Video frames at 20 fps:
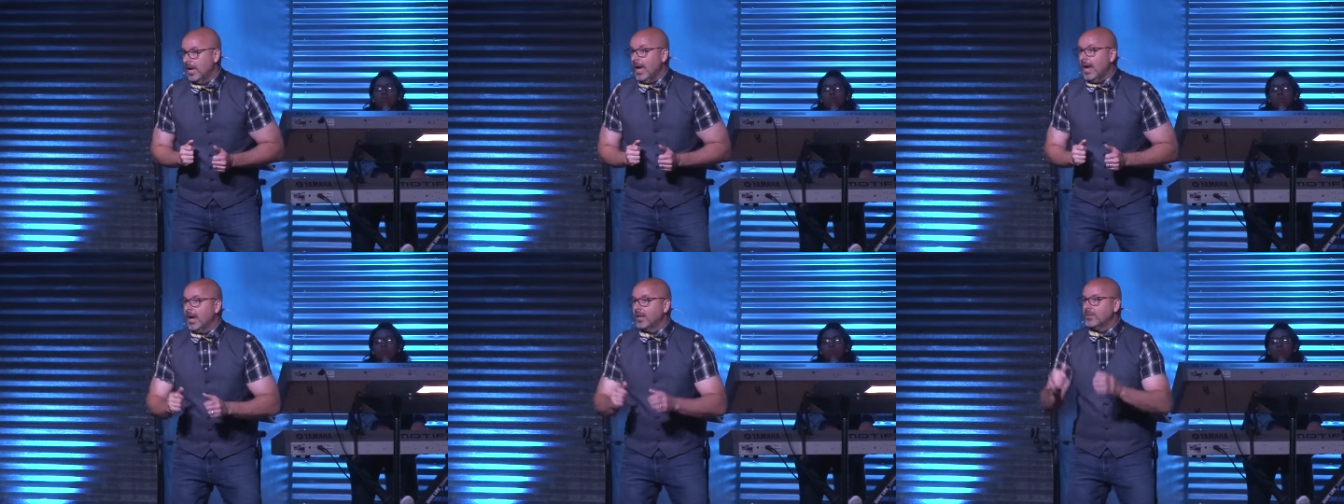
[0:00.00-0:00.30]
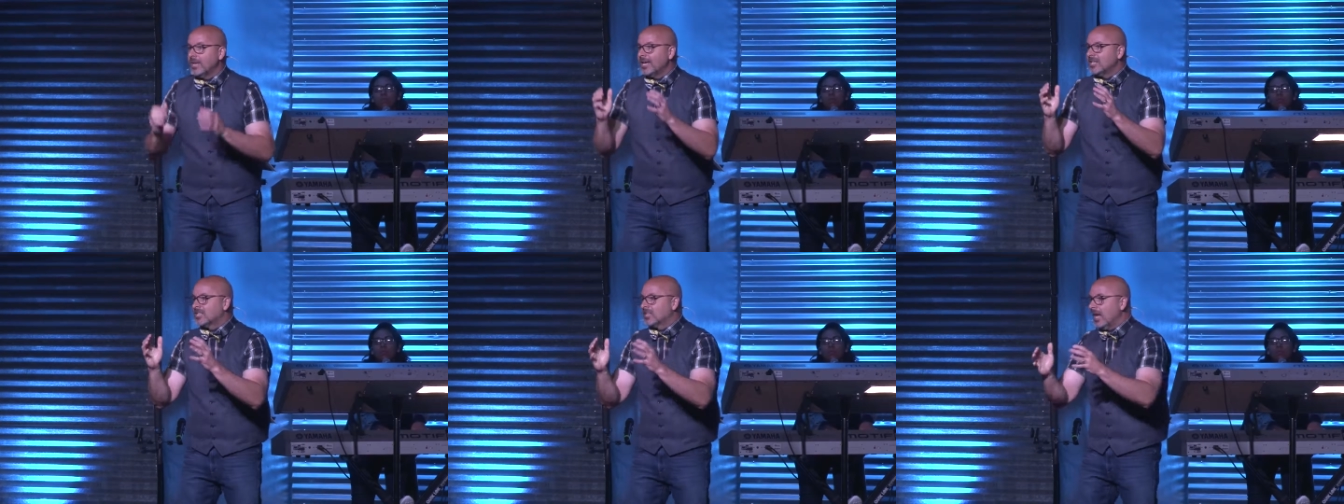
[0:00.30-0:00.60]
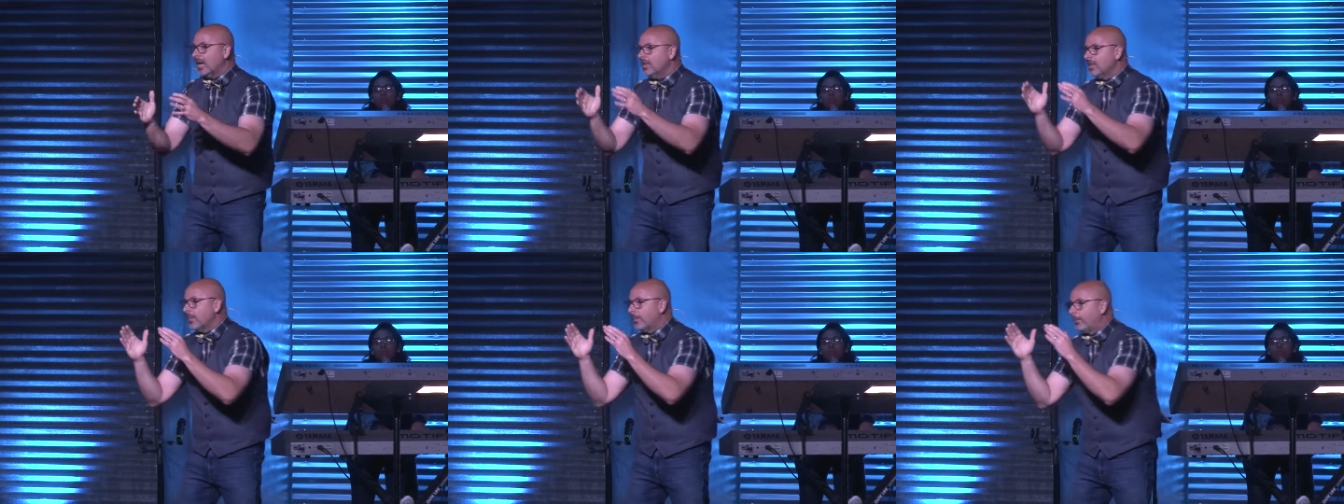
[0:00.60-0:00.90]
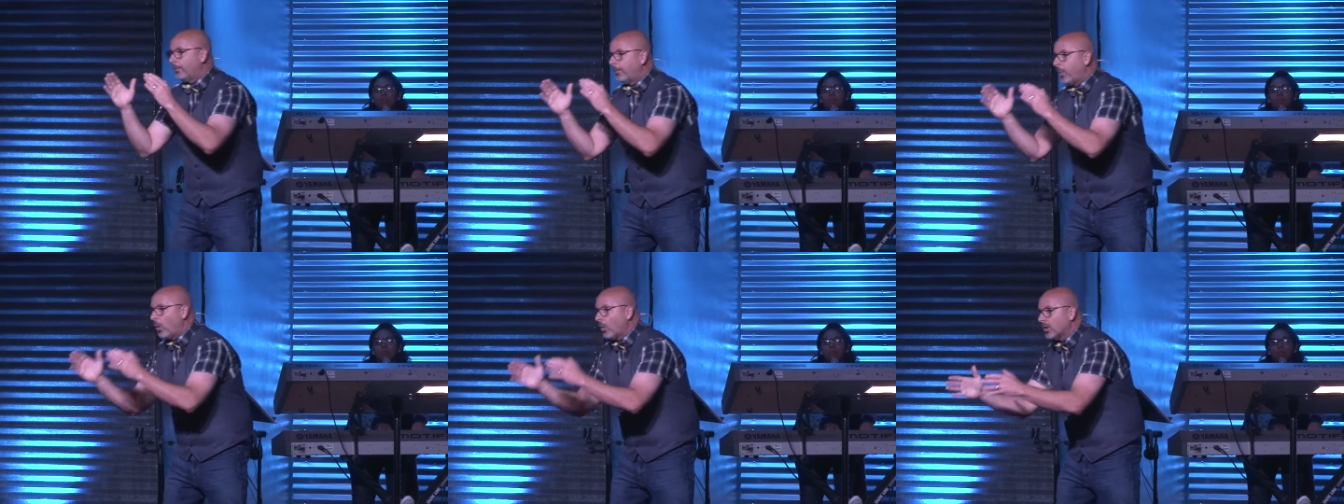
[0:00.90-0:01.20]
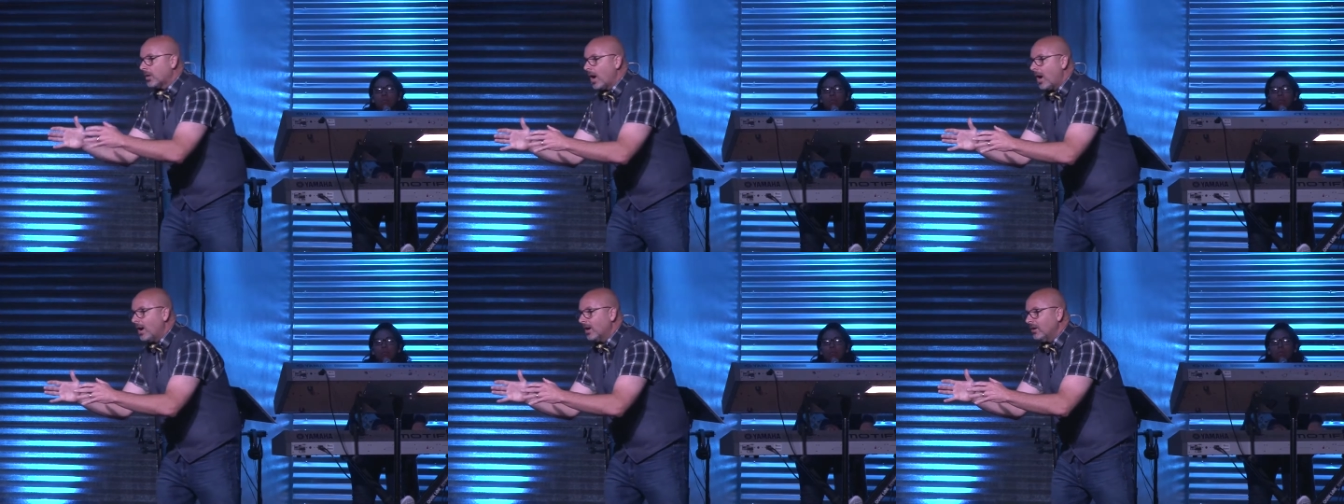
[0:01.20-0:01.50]
And they say the
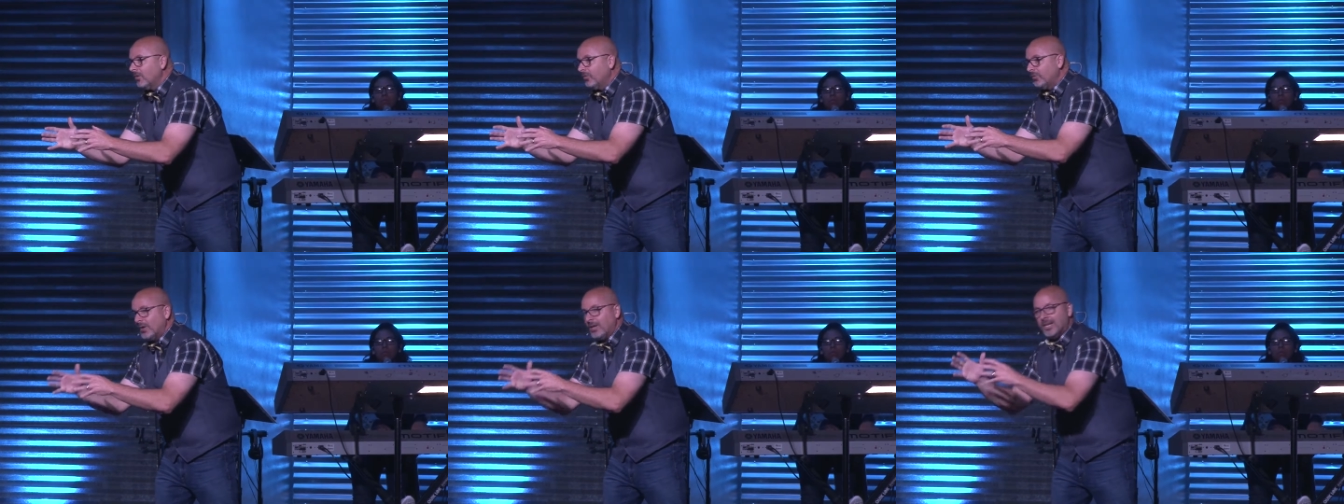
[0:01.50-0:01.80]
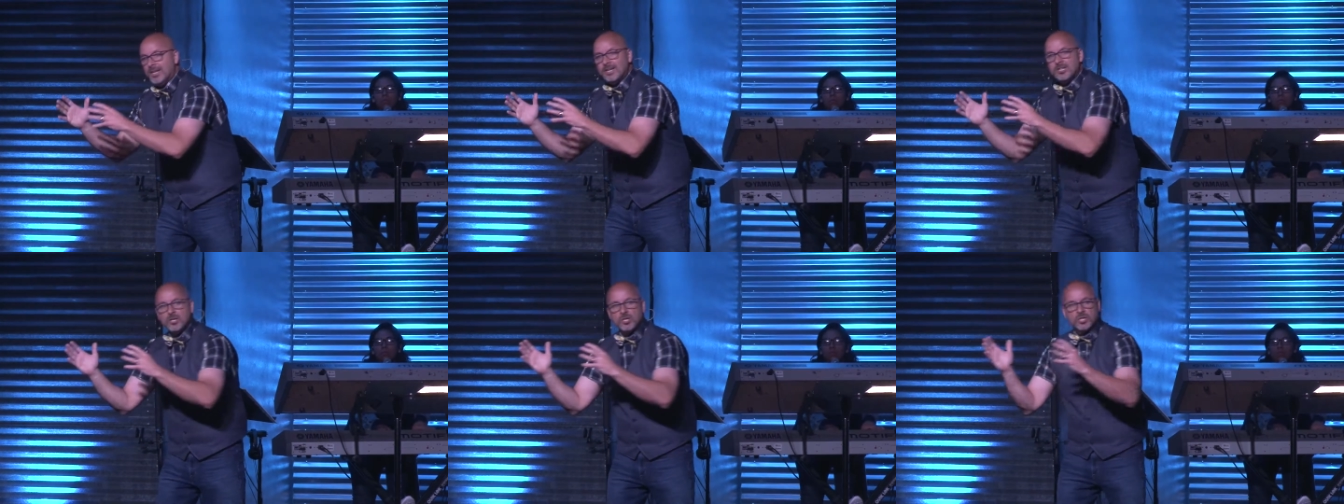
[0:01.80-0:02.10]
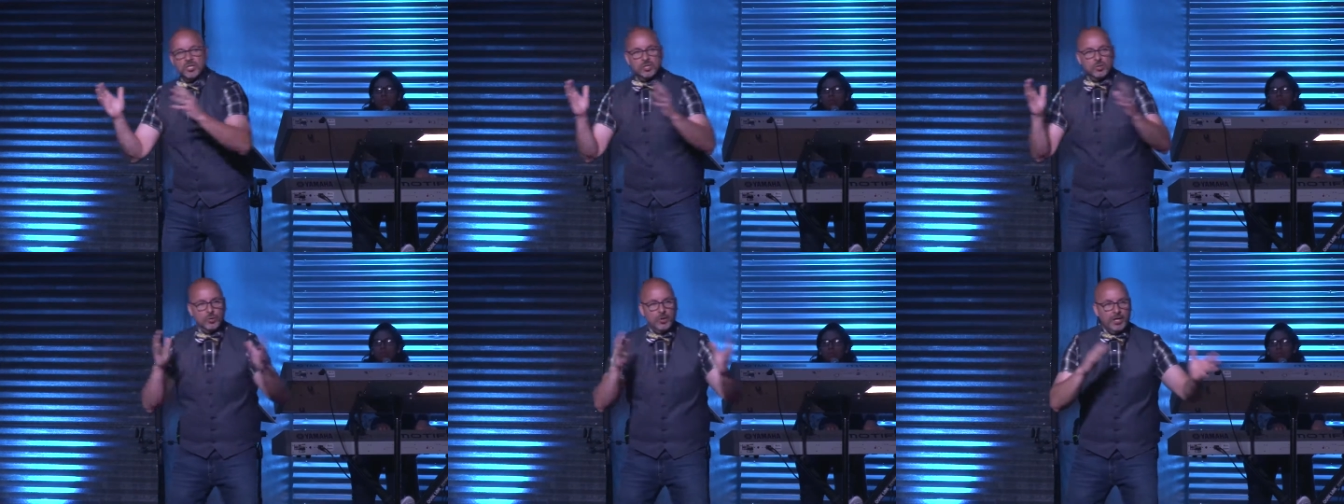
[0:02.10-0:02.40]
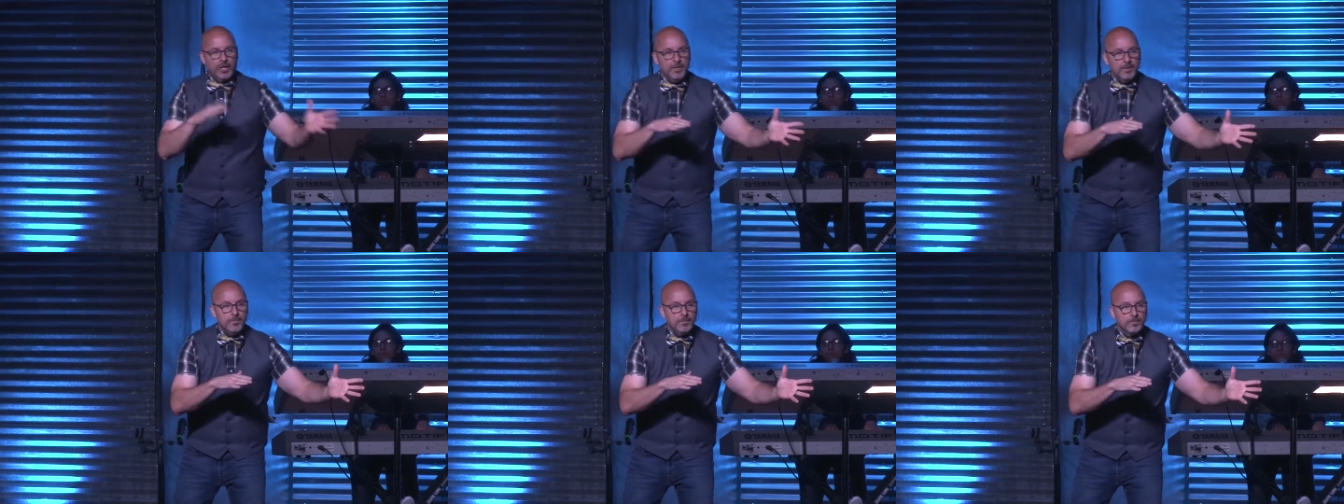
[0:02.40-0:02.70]
pornography industry